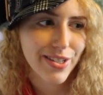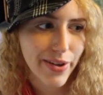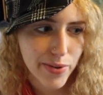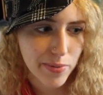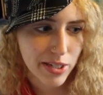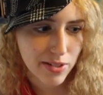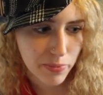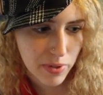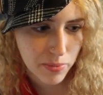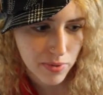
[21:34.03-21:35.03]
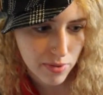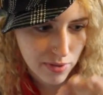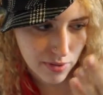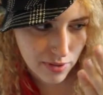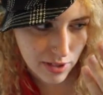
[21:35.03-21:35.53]
No, because
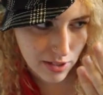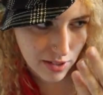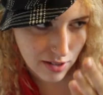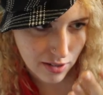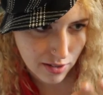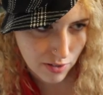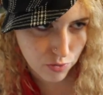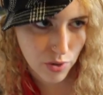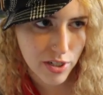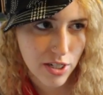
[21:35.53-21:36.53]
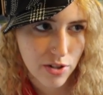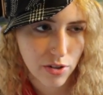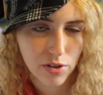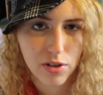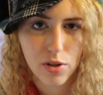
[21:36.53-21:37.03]
people can, a
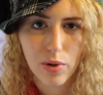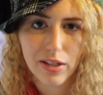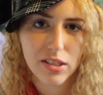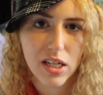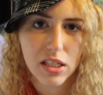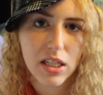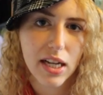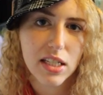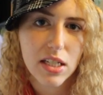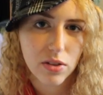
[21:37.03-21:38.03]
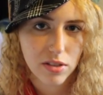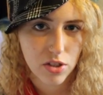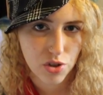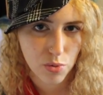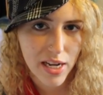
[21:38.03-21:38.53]
14-year-old girl, while it's not the ideal
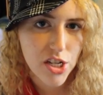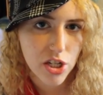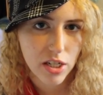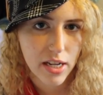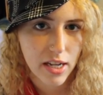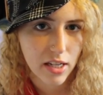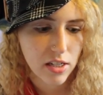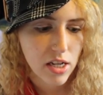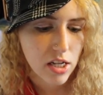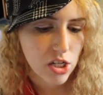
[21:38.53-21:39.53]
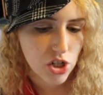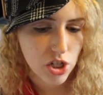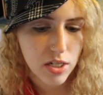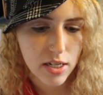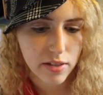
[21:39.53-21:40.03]
situation and
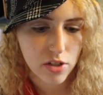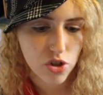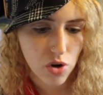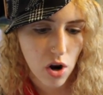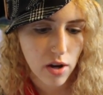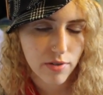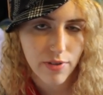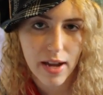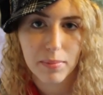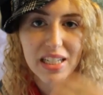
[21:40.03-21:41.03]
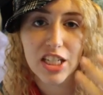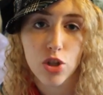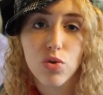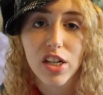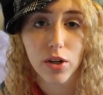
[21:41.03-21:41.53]
she needs a strong family
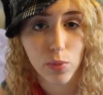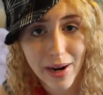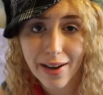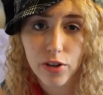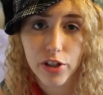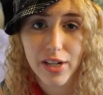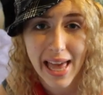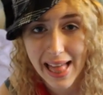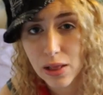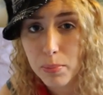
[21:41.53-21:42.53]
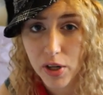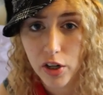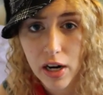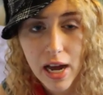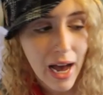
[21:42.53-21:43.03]
unit around her to help
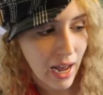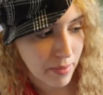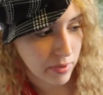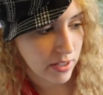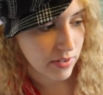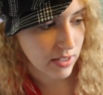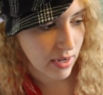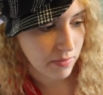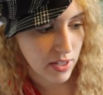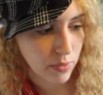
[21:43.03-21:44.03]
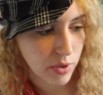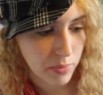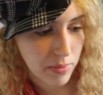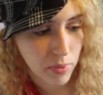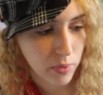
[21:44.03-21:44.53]
her, I believe the same thing
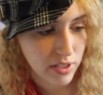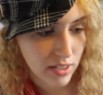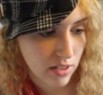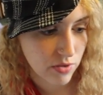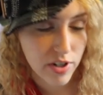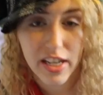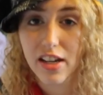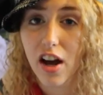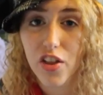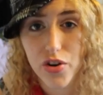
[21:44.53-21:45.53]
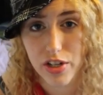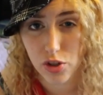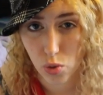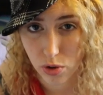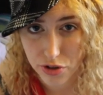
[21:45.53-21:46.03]
with people with schizophrenia and other
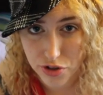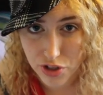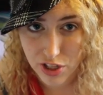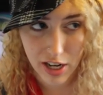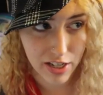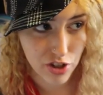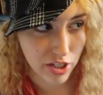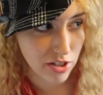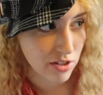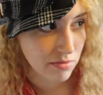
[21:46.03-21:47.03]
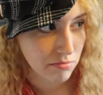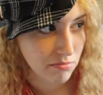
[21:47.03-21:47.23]
disorders, not just